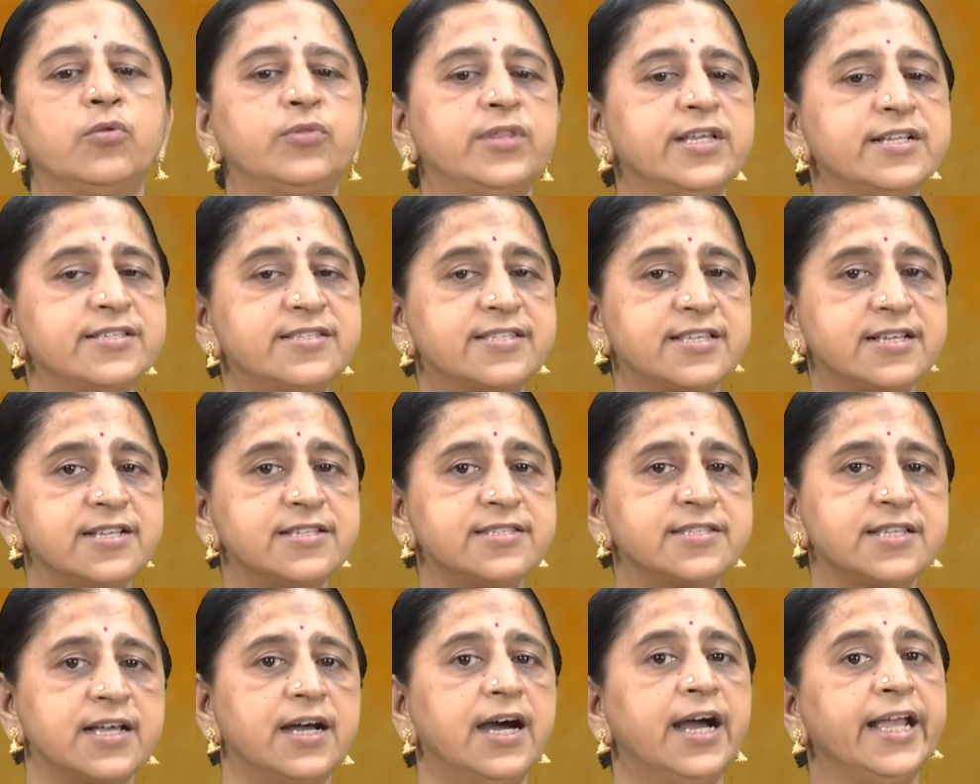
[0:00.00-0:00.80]
this
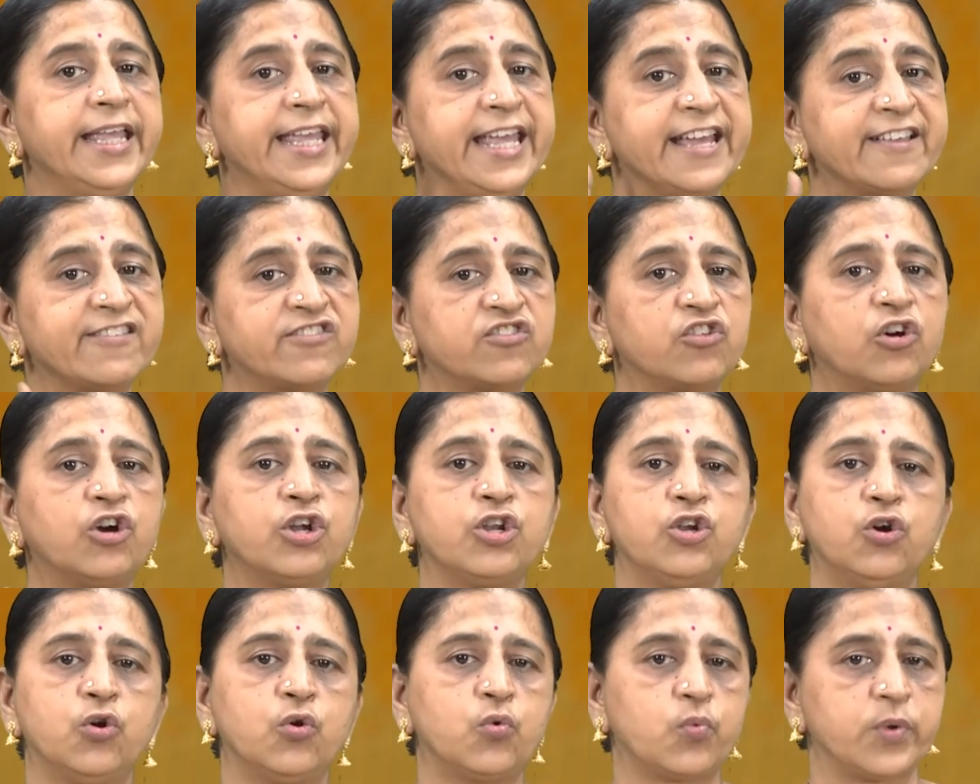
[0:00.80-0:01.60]
is a yes or
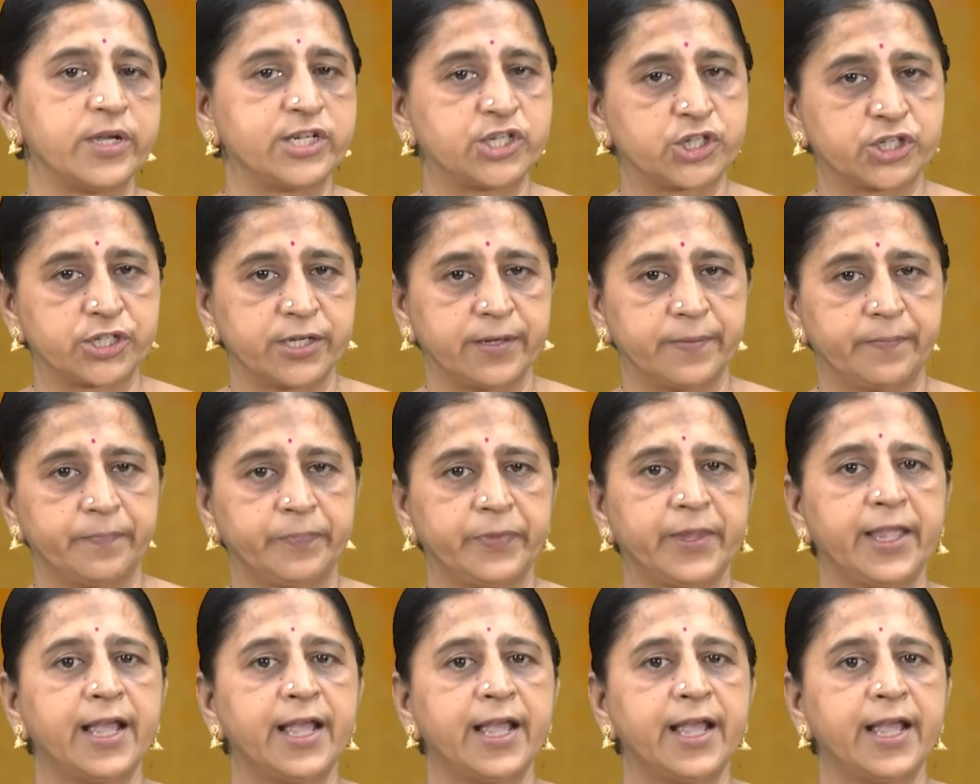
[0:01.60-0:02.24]
no question.